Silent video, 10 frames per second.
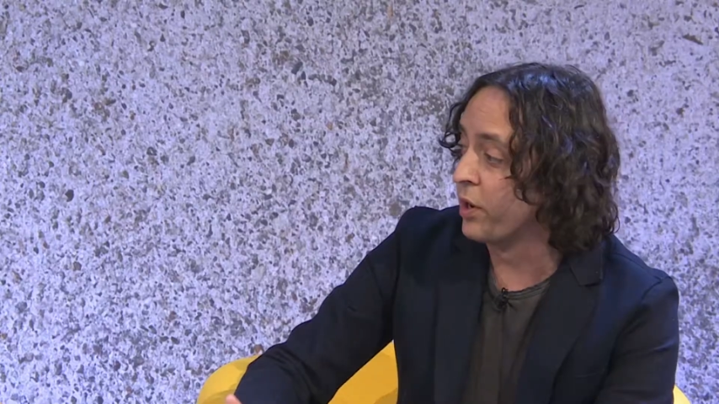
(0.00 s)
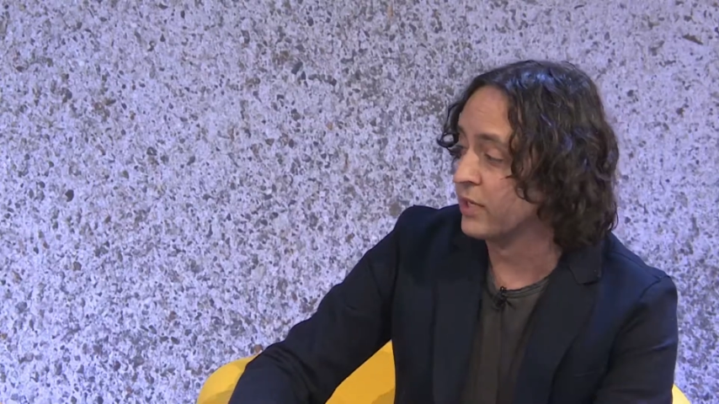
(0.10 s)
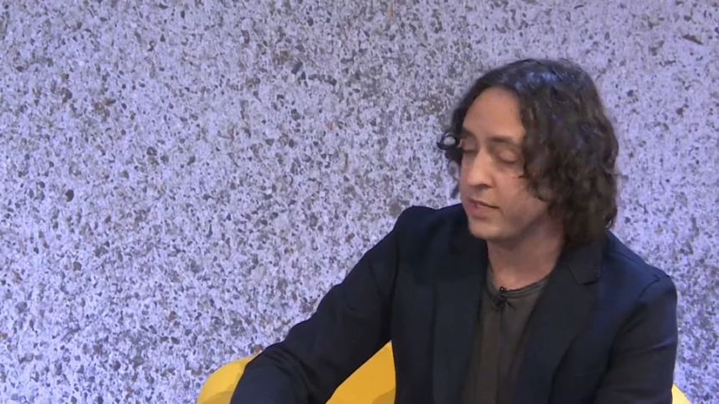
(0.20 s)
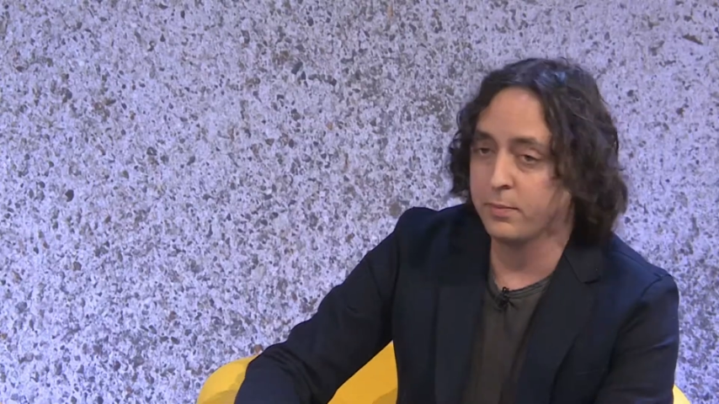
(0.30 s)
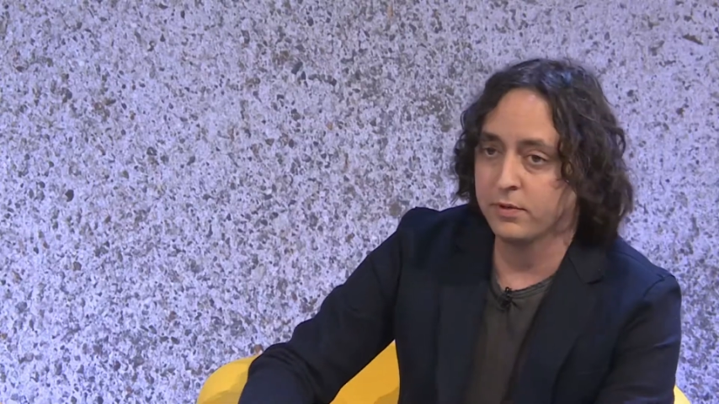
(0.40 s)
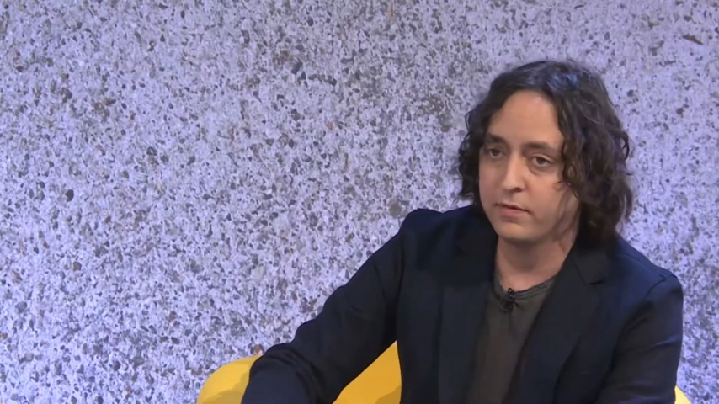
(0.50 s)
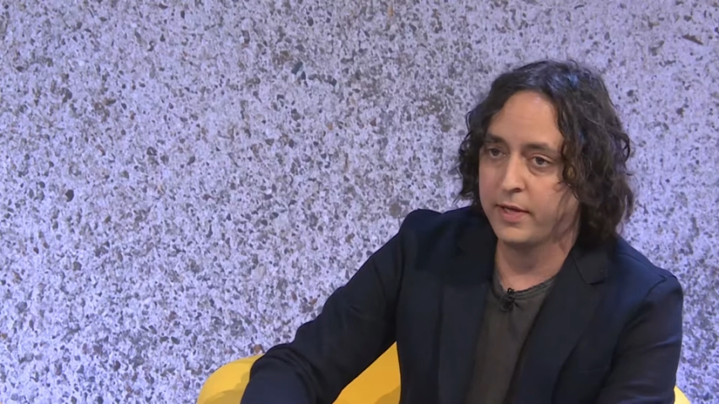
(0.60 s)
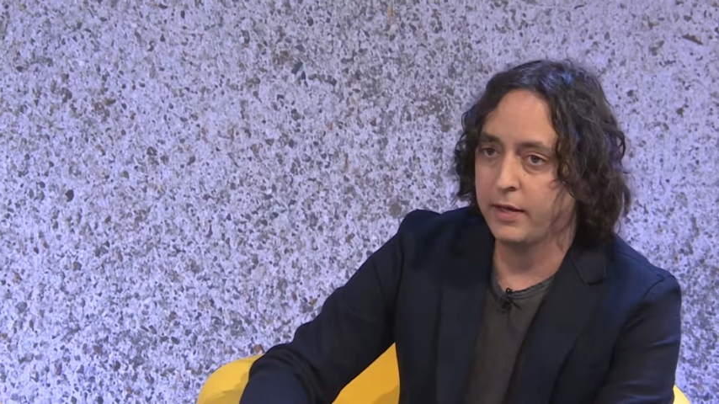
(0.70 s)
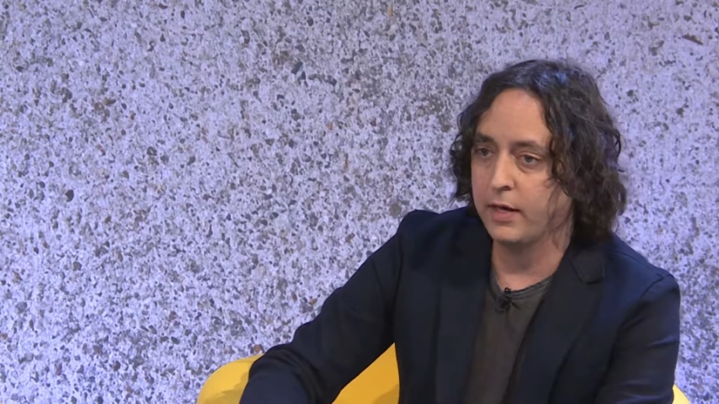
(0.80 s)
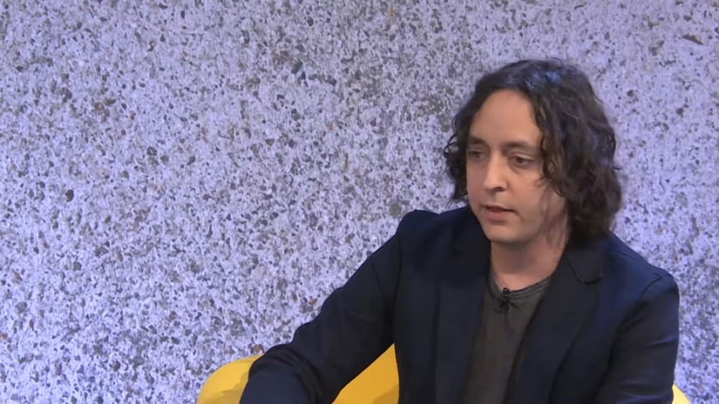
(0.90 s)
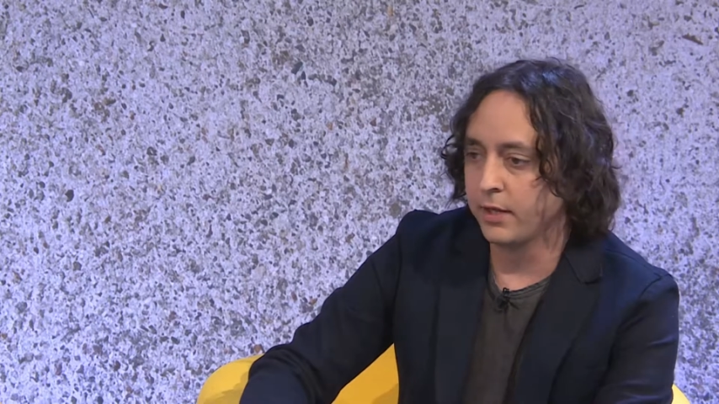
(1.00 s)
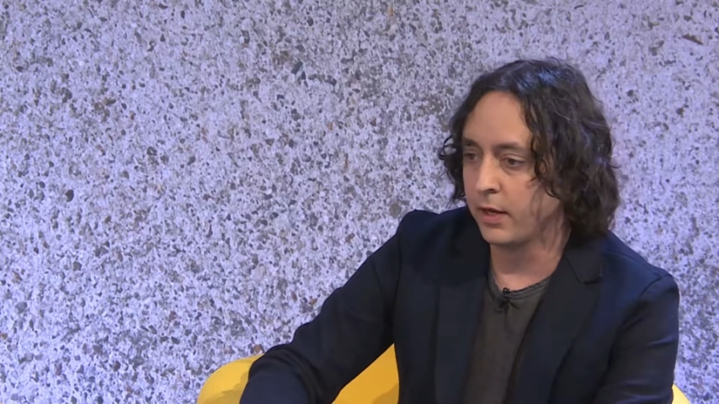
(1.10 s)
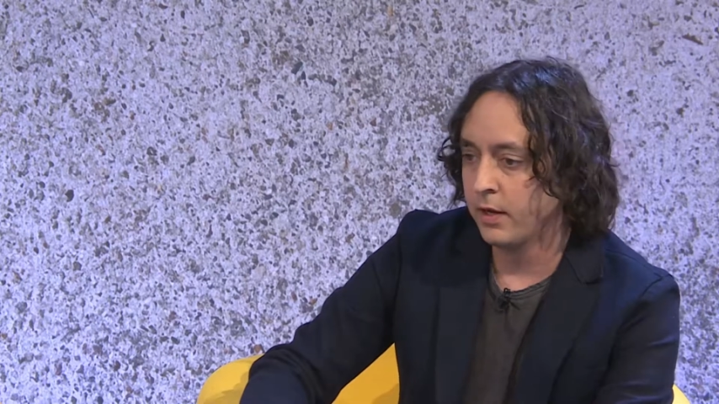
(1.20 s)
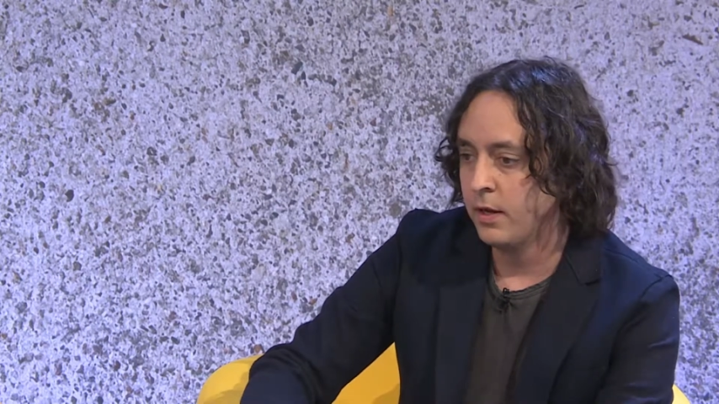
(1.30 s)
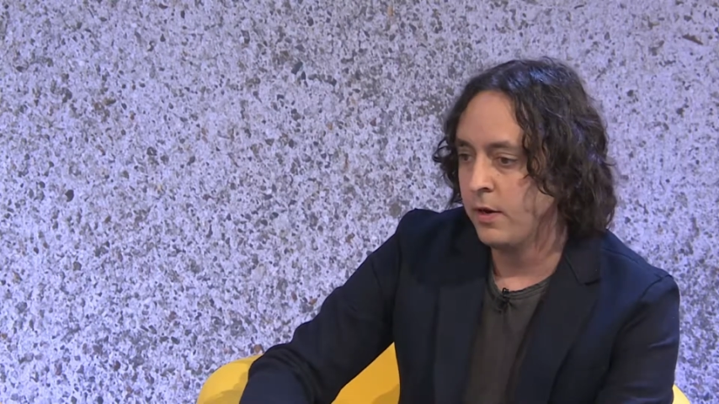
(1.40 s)
one example of that. Mm-hmm. I
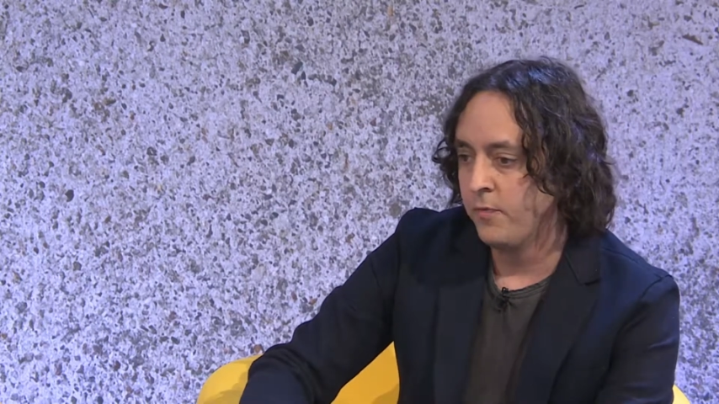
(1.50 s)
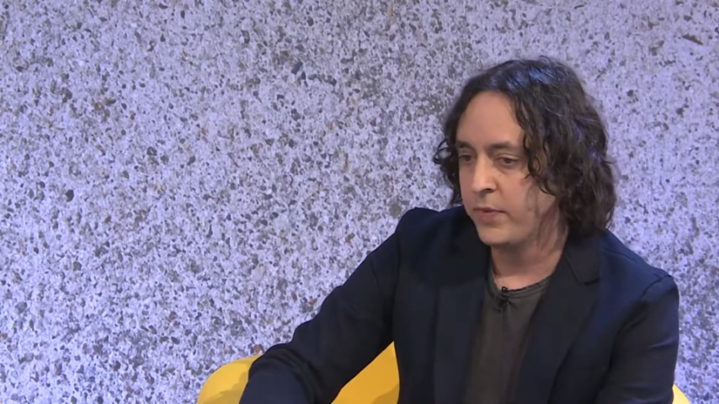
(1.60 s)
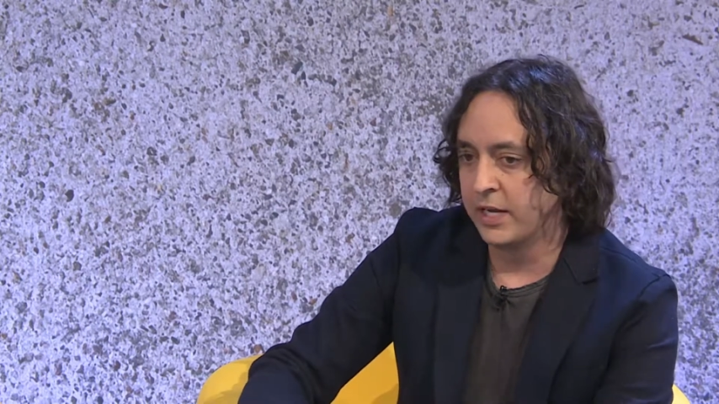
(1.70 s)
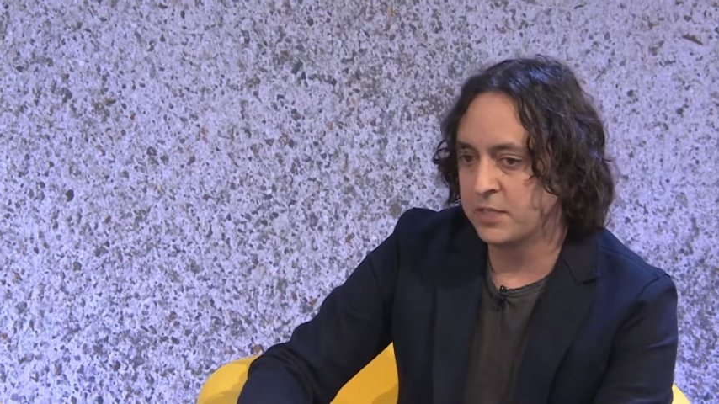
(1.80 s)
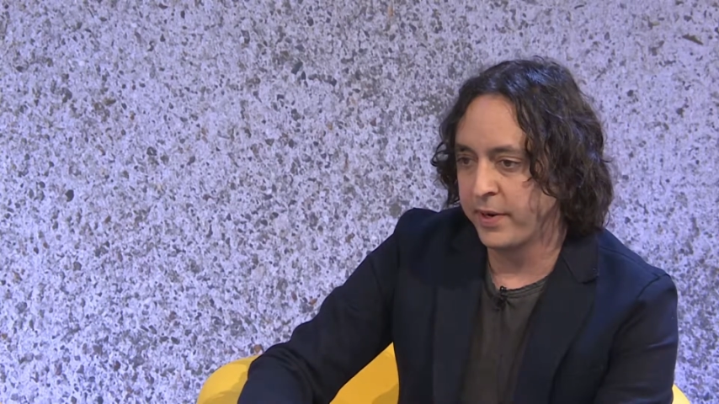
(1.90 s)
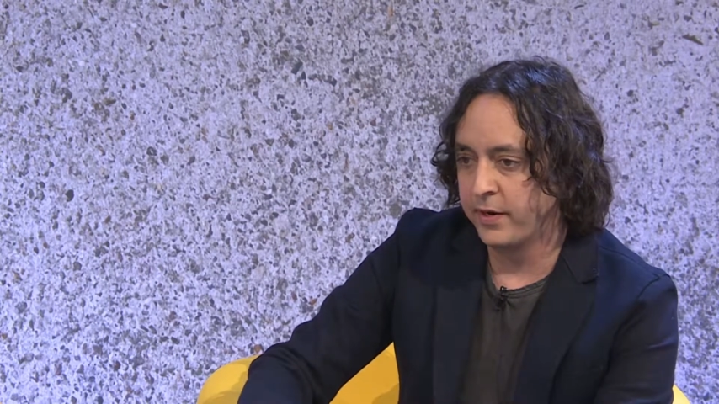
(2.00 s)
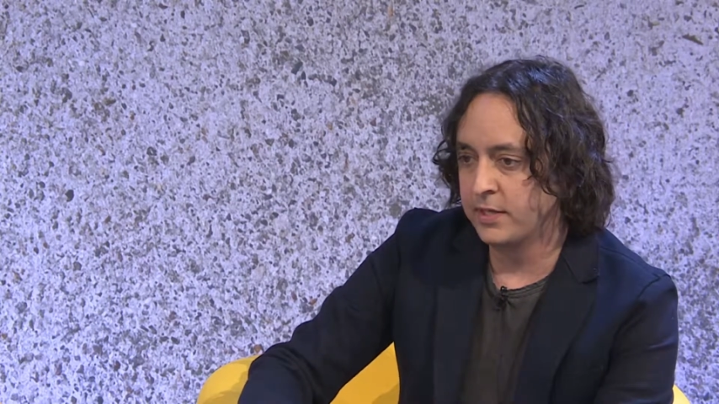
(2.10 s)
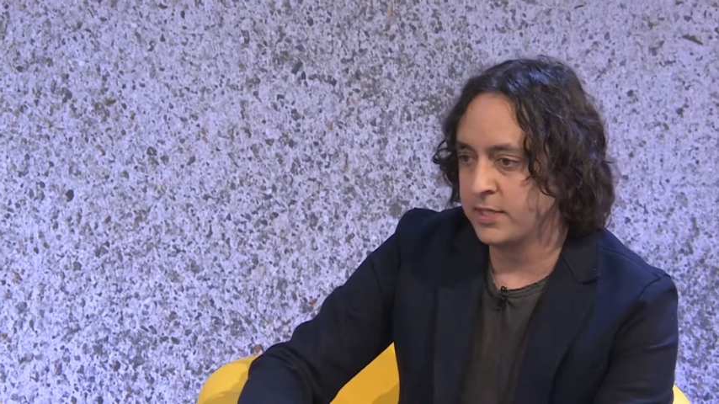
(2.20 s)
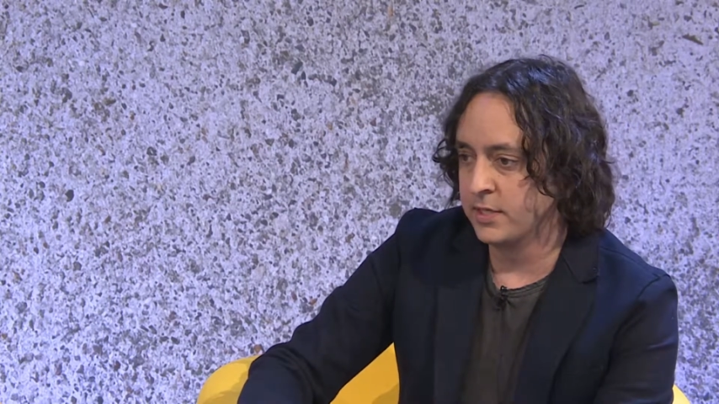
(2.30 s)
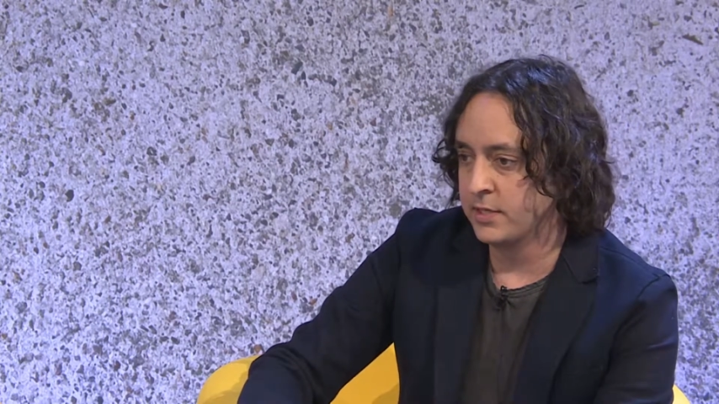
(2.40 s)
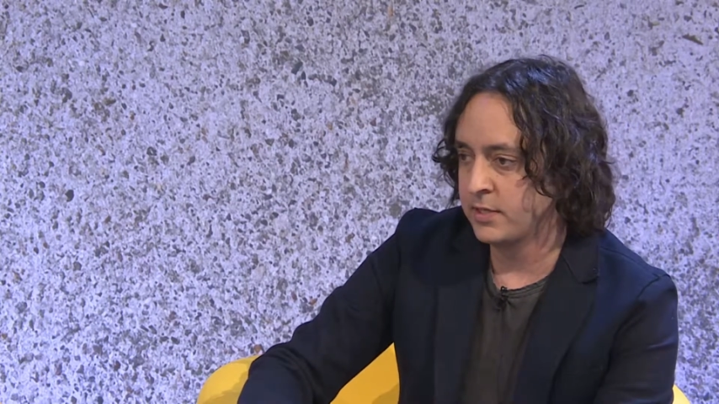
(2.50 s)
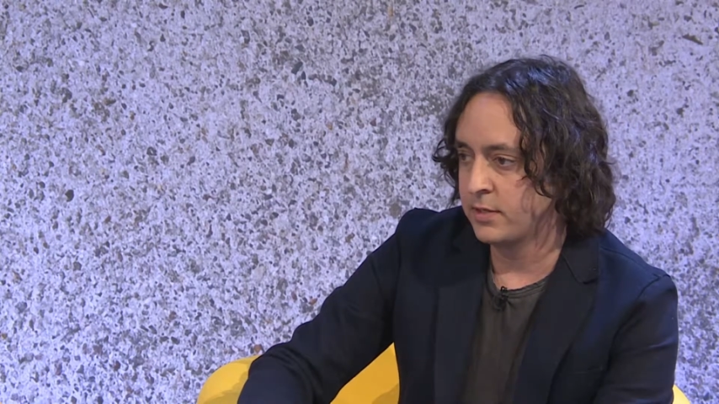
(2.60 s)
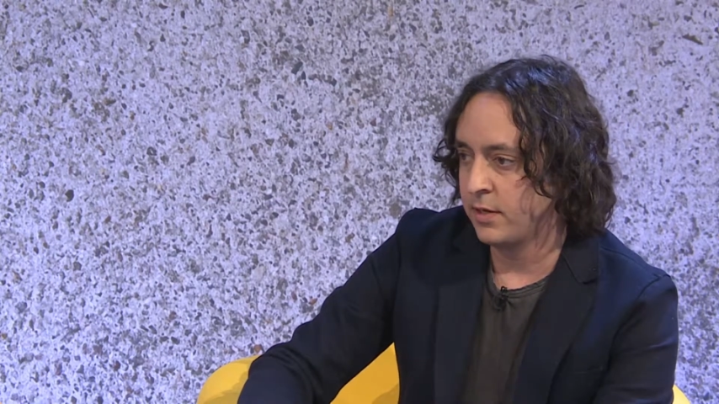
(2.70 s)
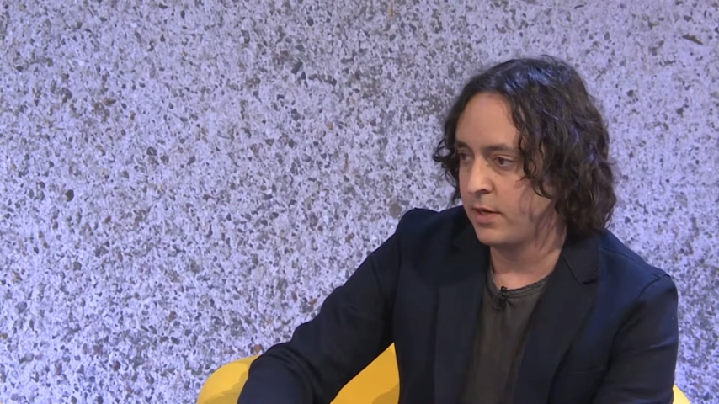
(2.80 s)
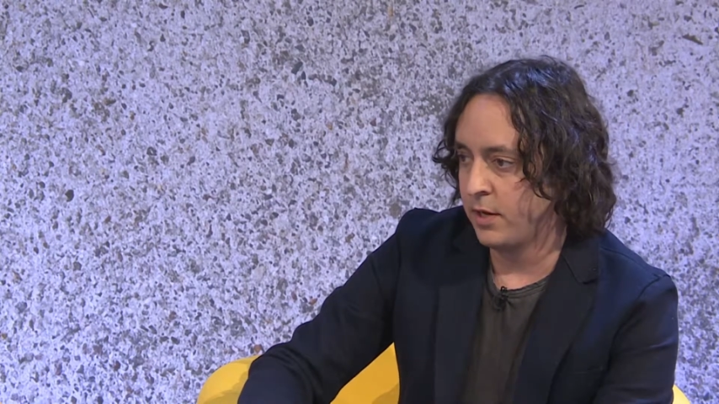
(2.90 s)
think
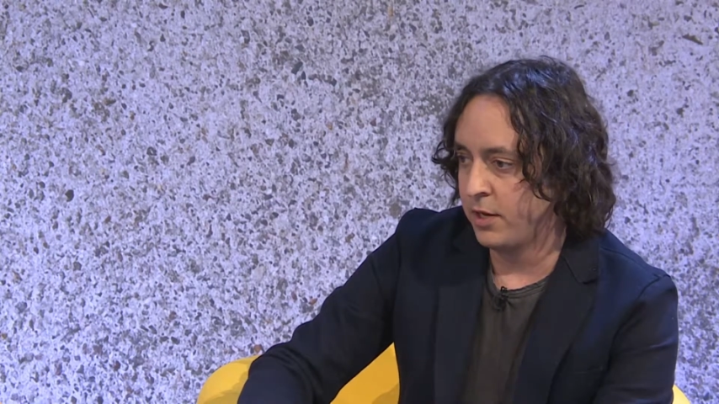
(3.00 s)
experiences,